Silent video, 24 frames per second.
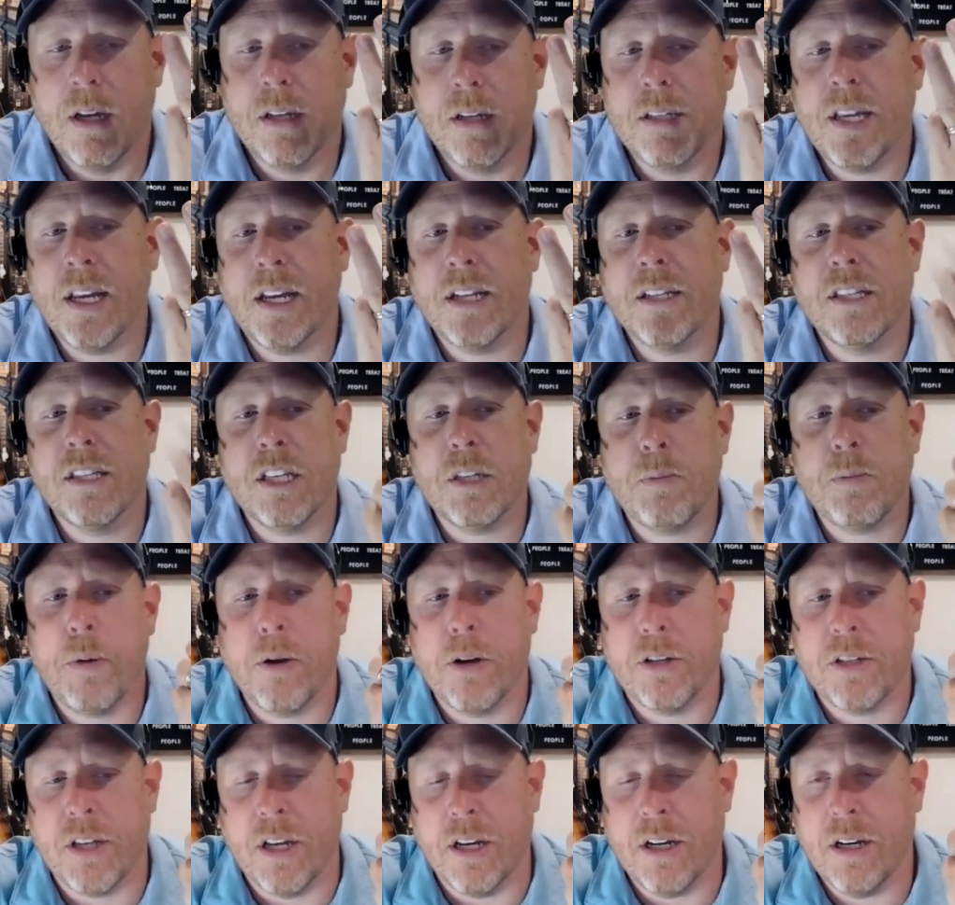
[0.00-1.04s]
See, because this
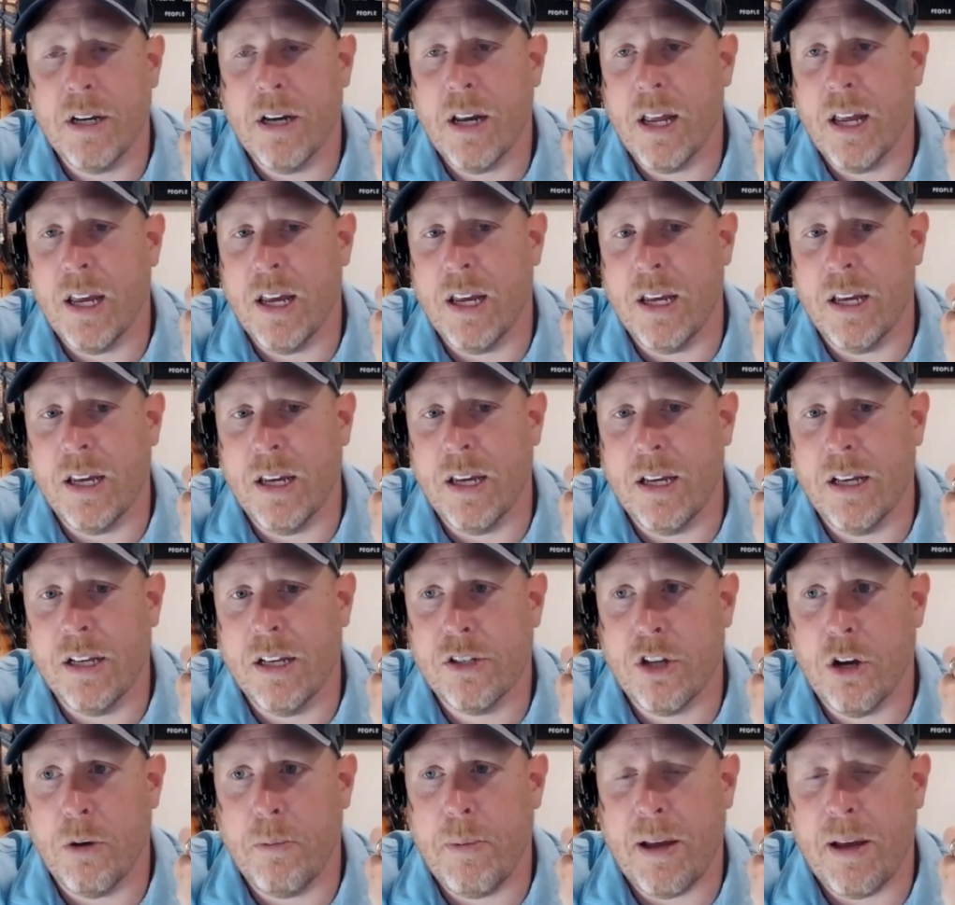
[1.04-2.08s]
person
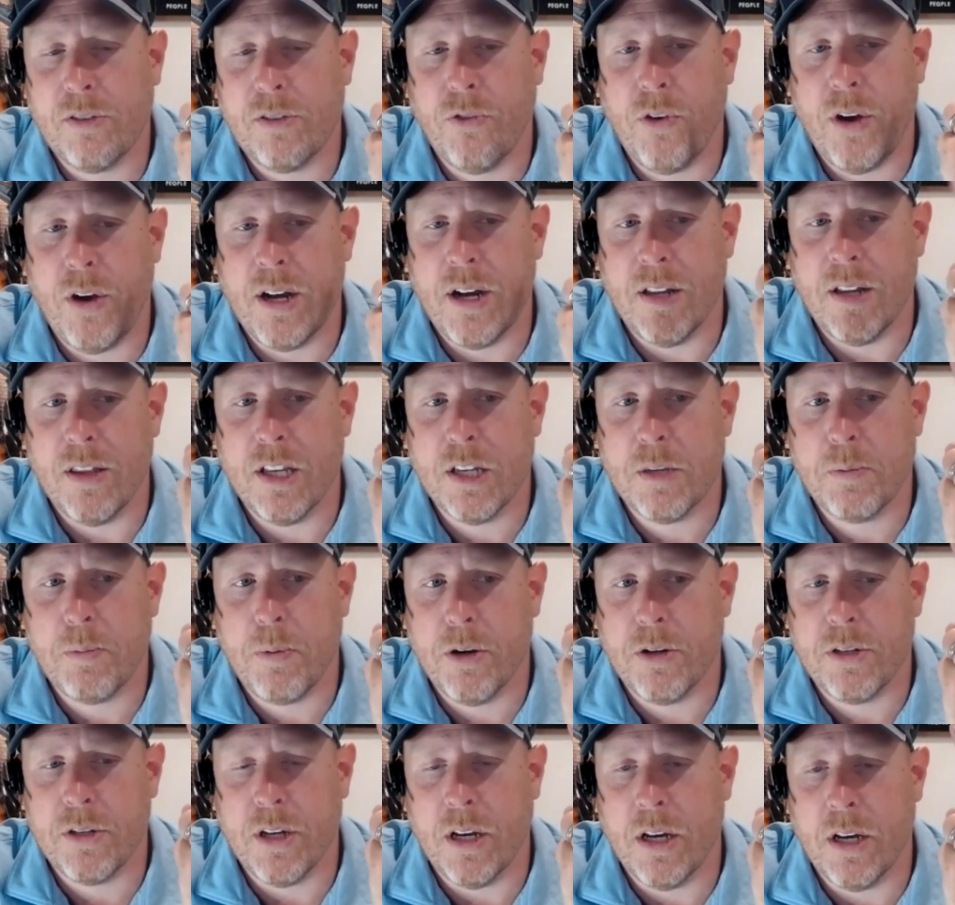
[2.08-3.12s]
is their best friend, and this
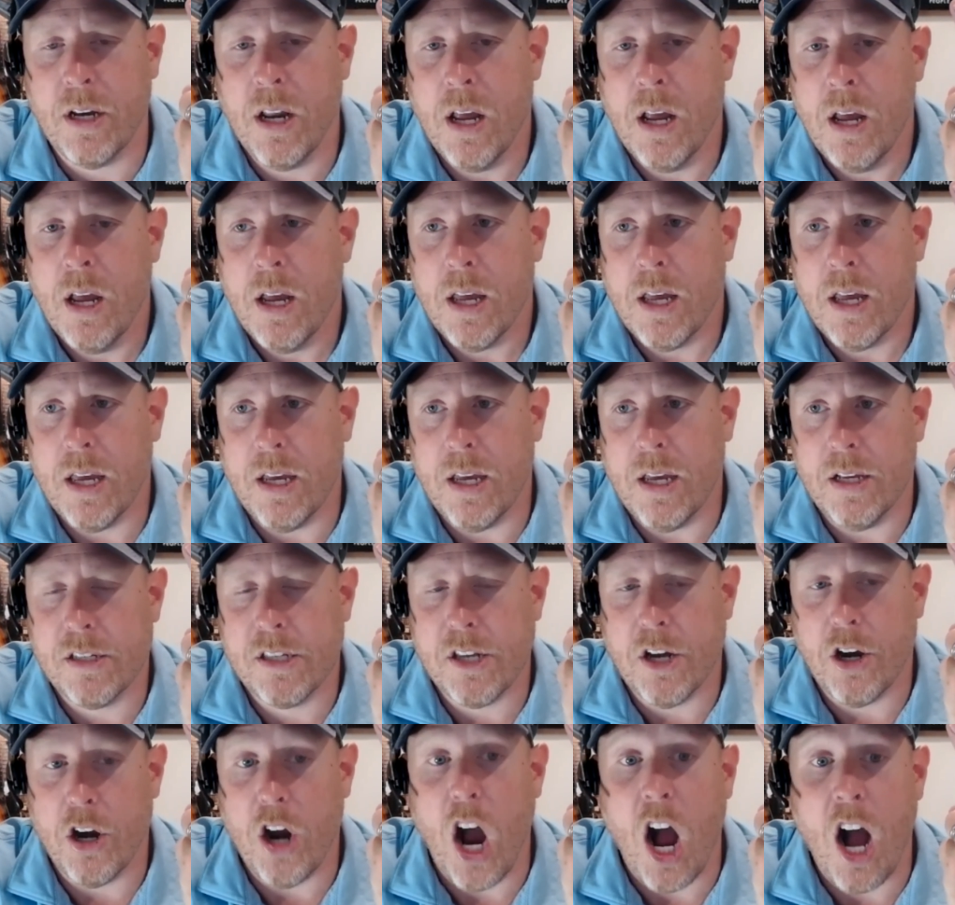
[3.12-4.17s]
person is
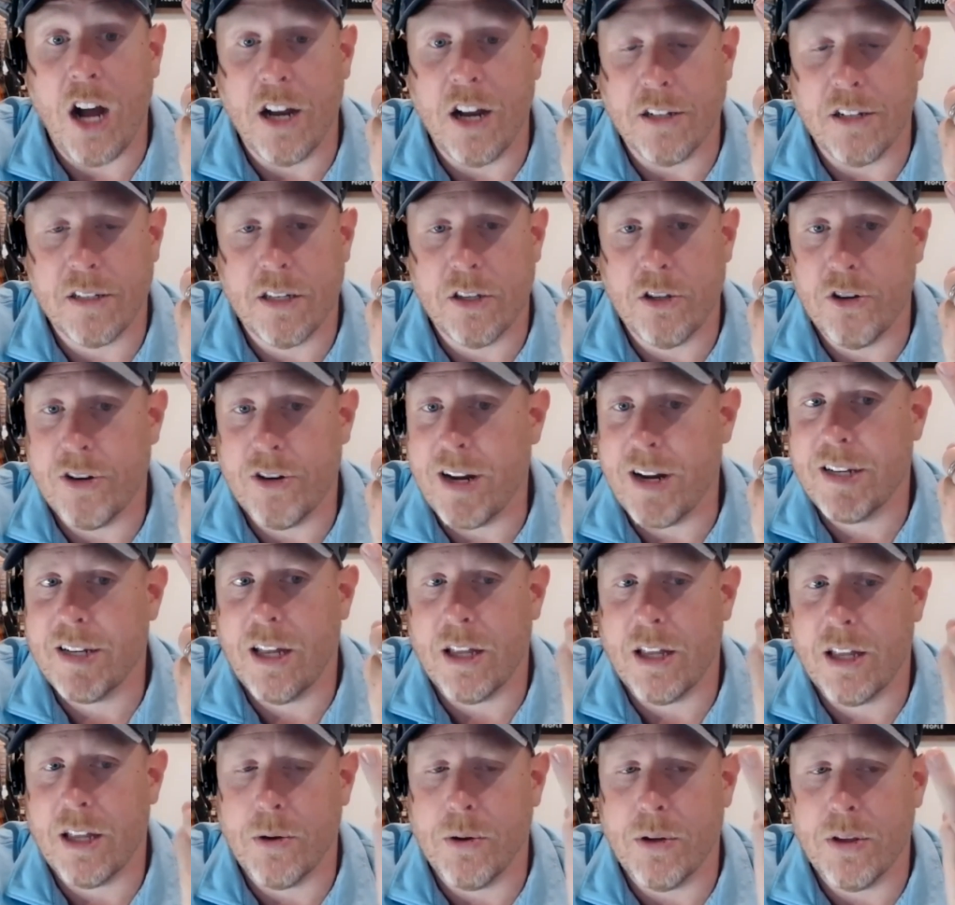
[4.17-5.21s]
their aunts, and they're not
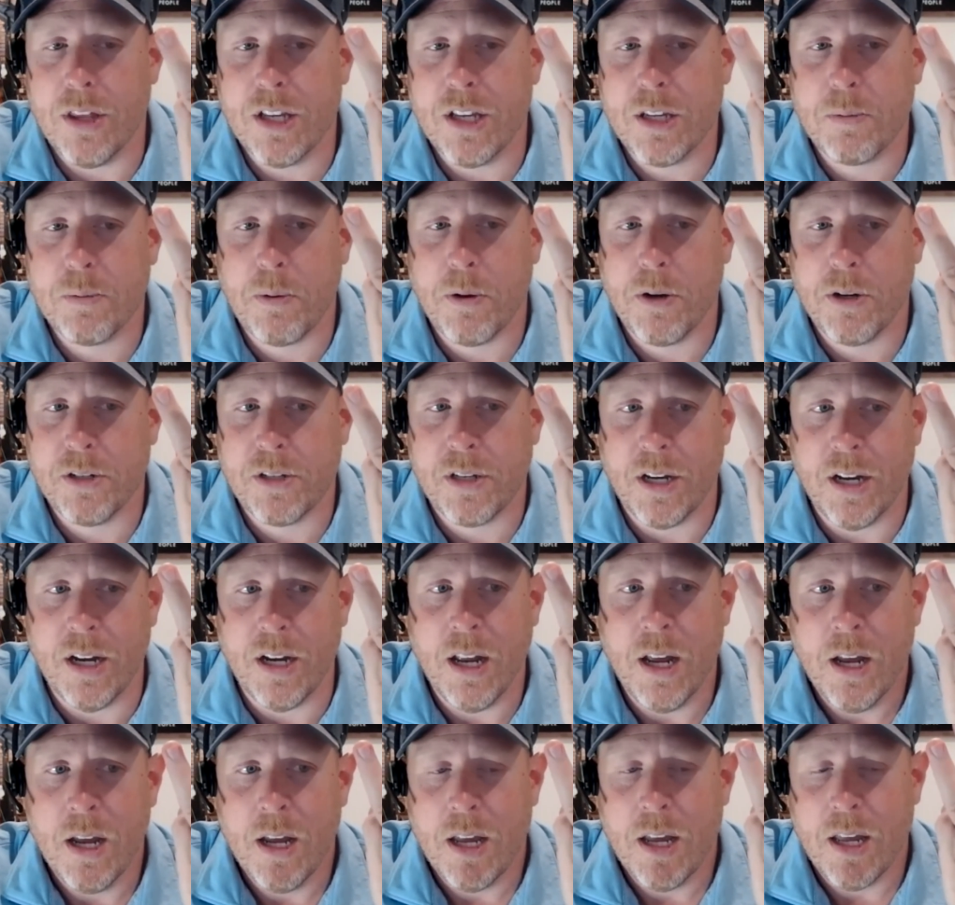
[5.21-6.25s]
telling you. And this person
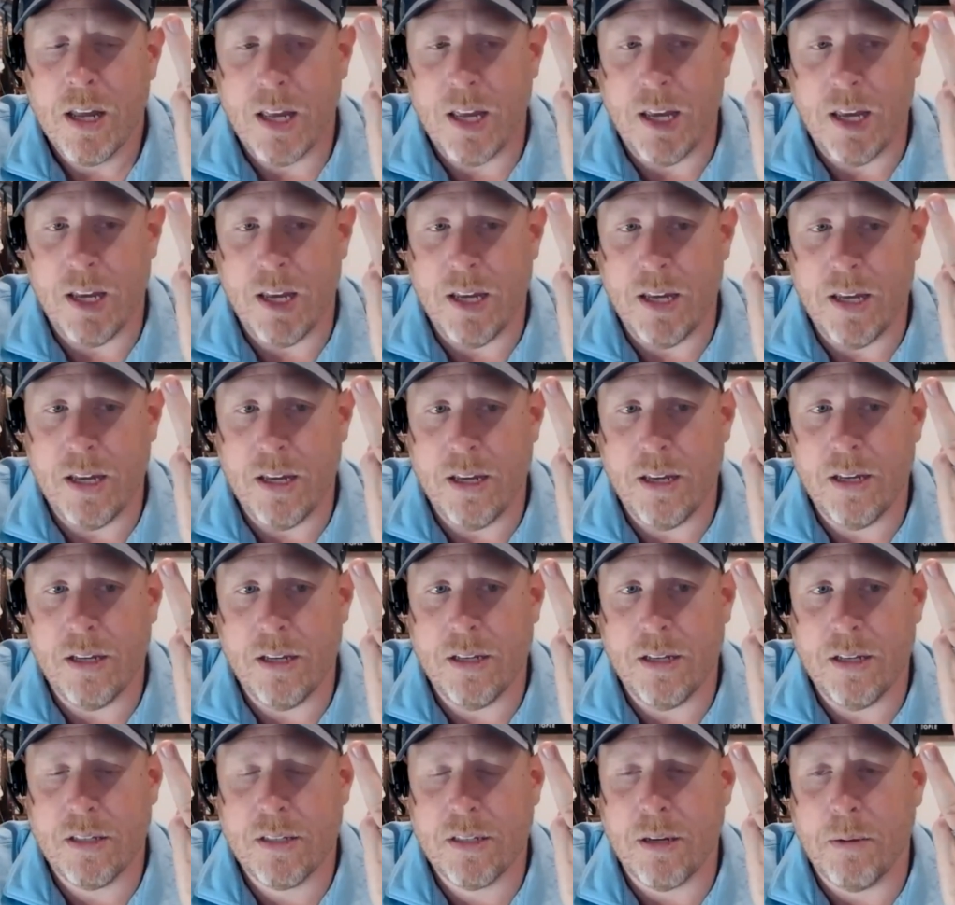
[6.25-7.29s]

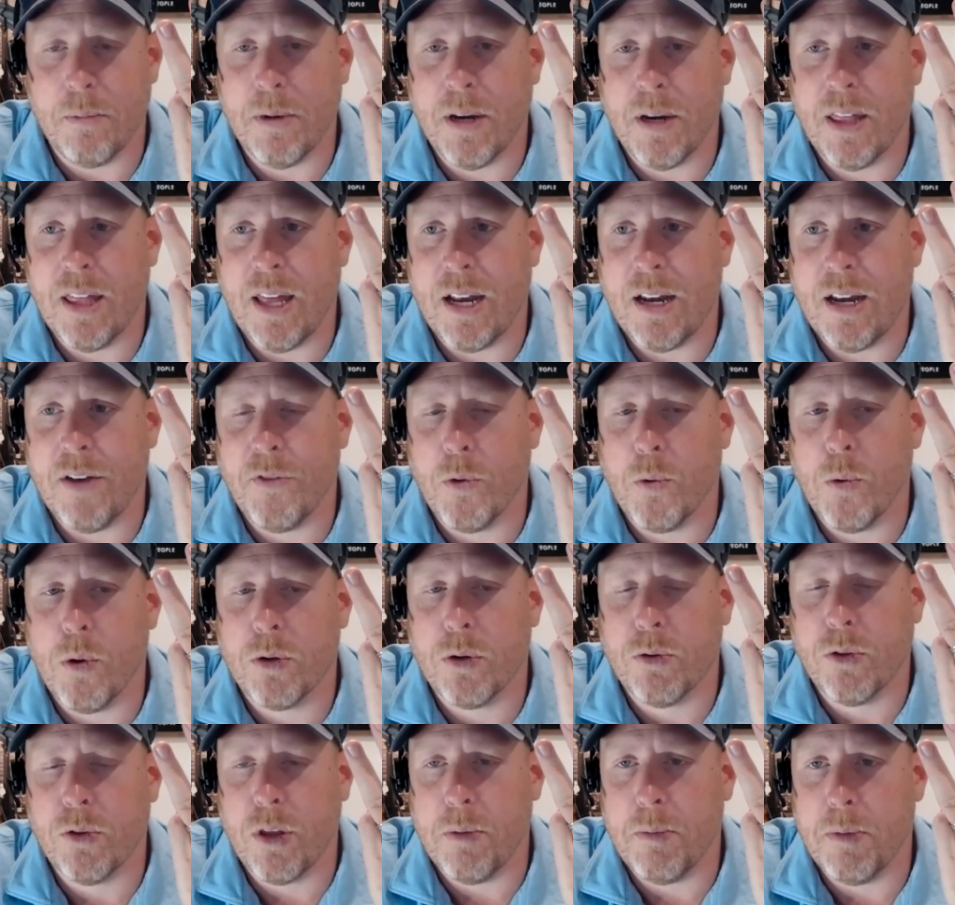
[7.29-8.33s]
is somebody that never
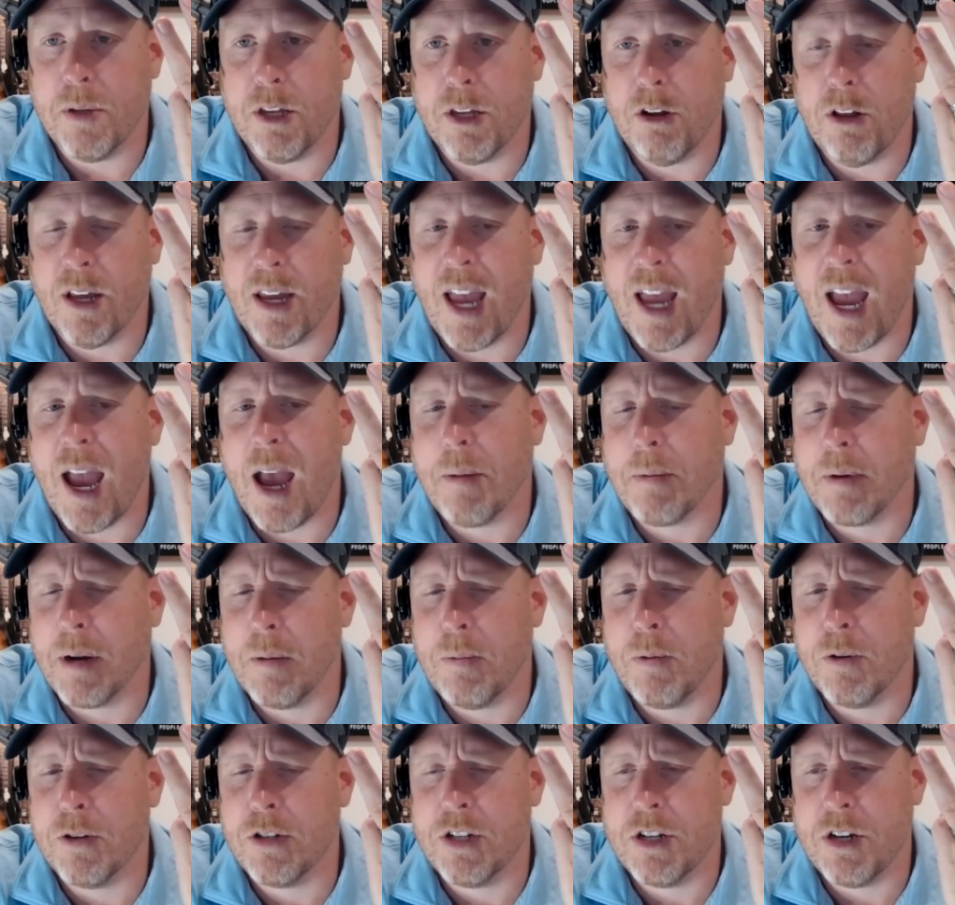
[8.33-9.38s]
worked with them, but they're like, hey, I'm going
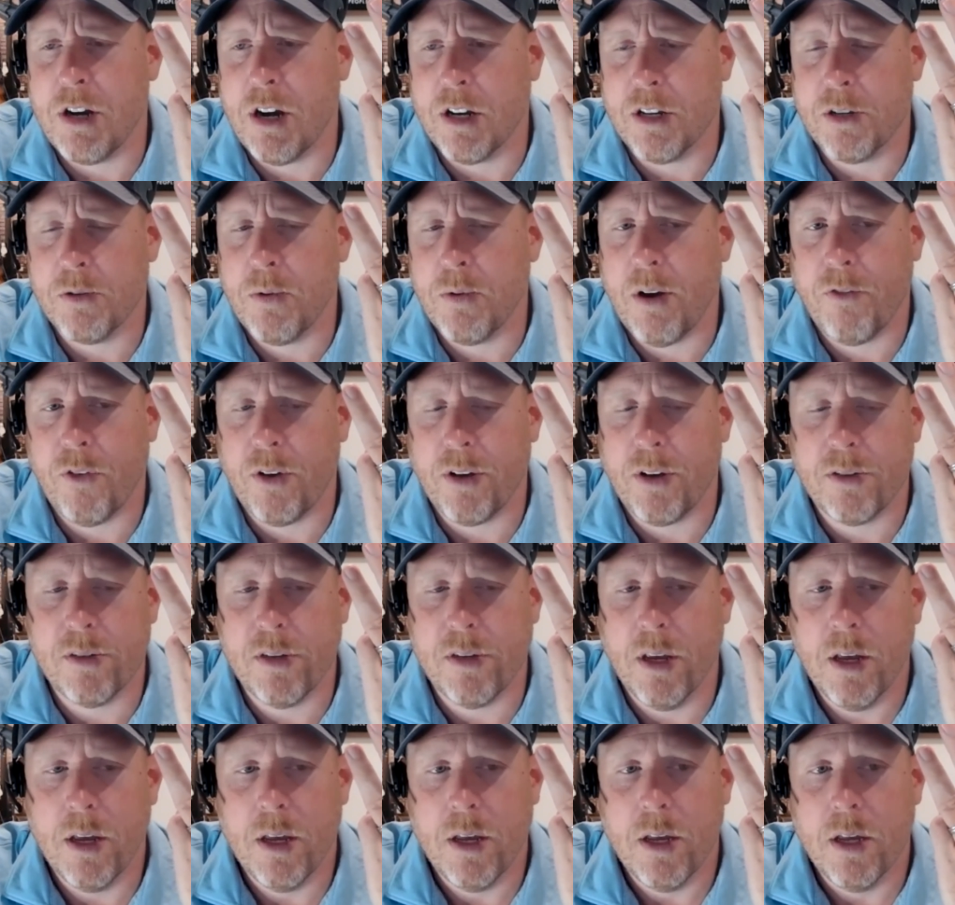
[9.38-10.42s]
to put you down as a reference.